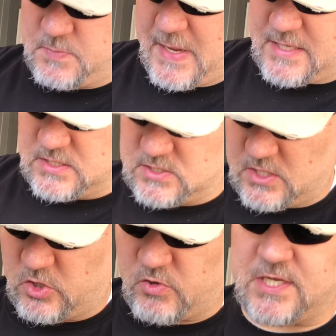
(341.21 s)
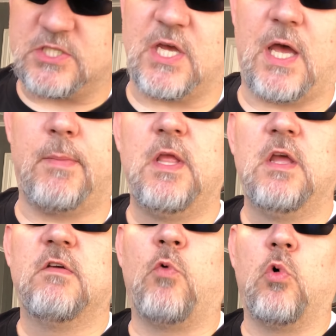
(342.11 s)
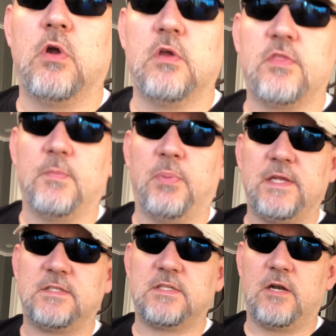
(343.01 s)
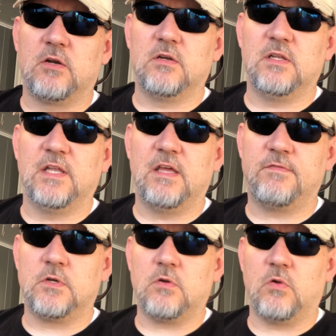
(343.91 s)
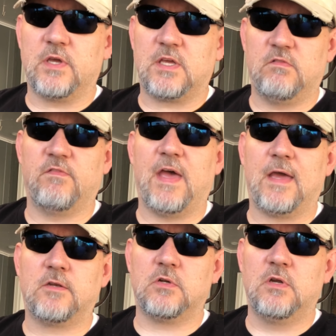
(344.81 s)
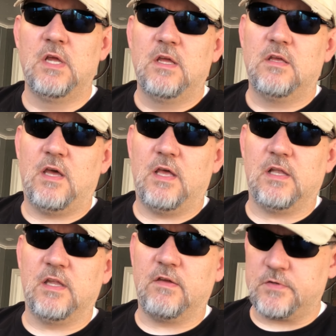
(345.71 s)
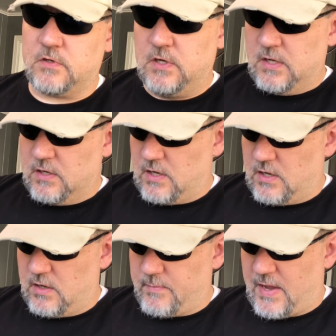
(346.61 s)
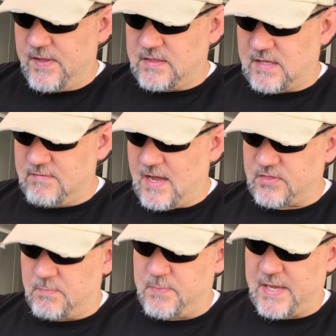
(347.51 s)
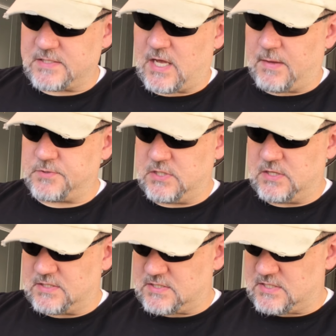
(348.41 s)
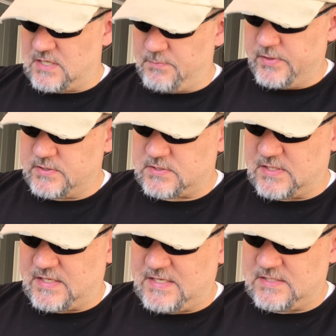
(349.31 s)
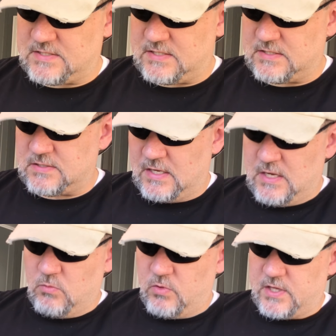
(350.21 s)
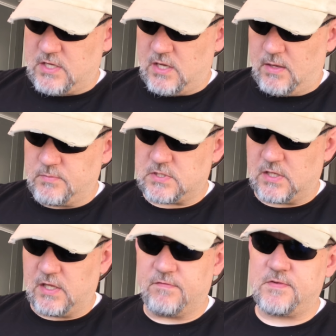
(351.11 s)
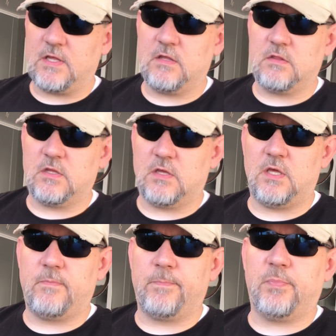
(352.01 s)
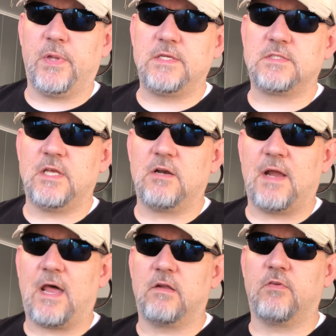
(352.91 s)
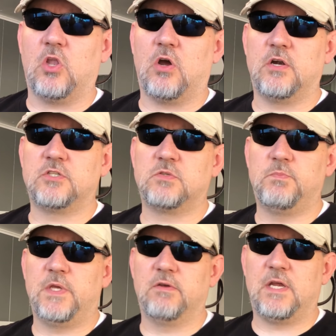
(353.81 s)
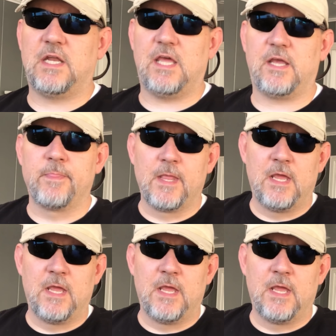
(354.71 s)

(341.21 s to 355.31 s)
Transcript: Basket is doing a great job for the plate setter lifter or the convector lifter. I think they've got the best option, the simplest, the easiest when it comes to lifting the plate setter out of a large big green egg.